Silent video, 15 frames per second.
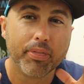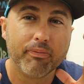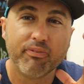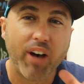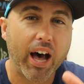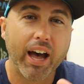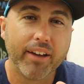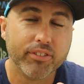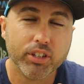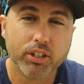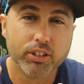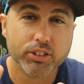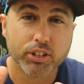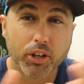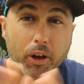5
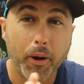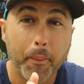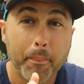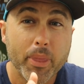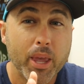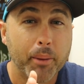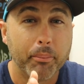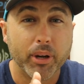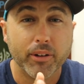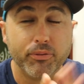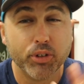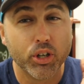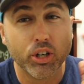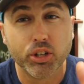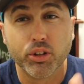years ago. But if
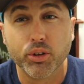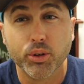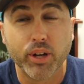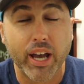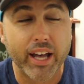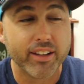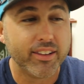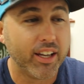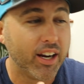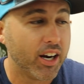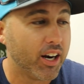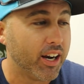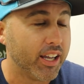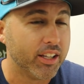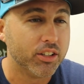you're a dude out
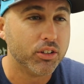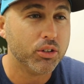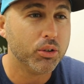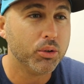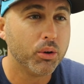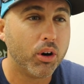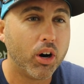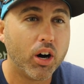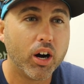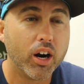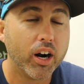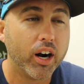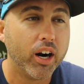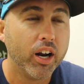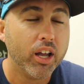there and you
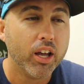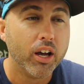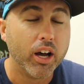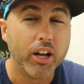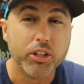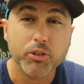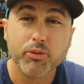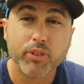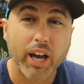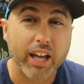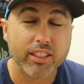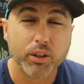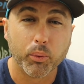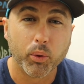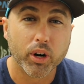are, you've
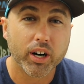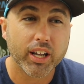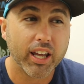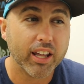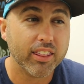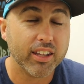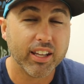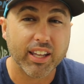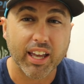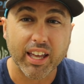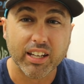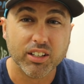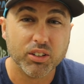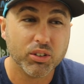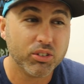got the work ethic
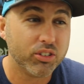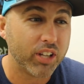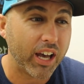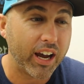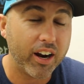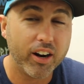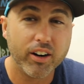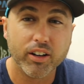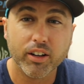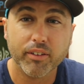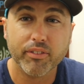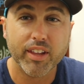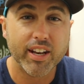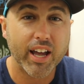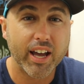and you're tired
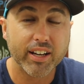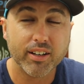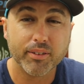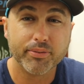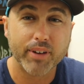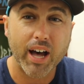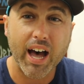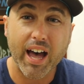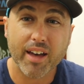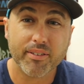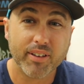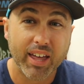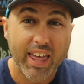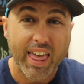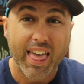of the
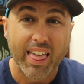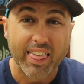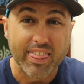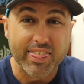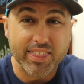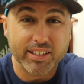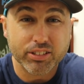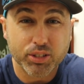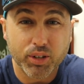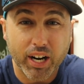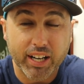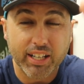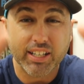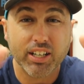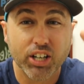9-to-5, this
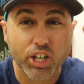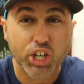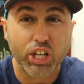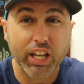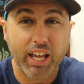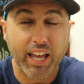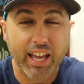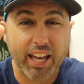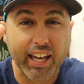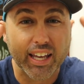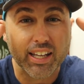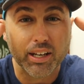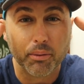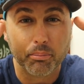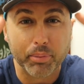right here
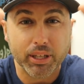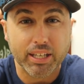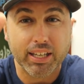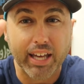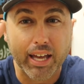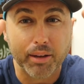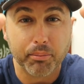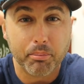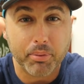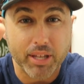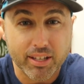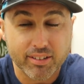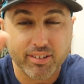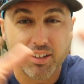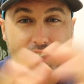can be a
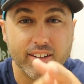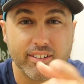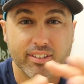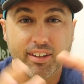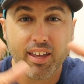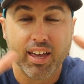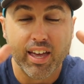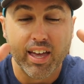business.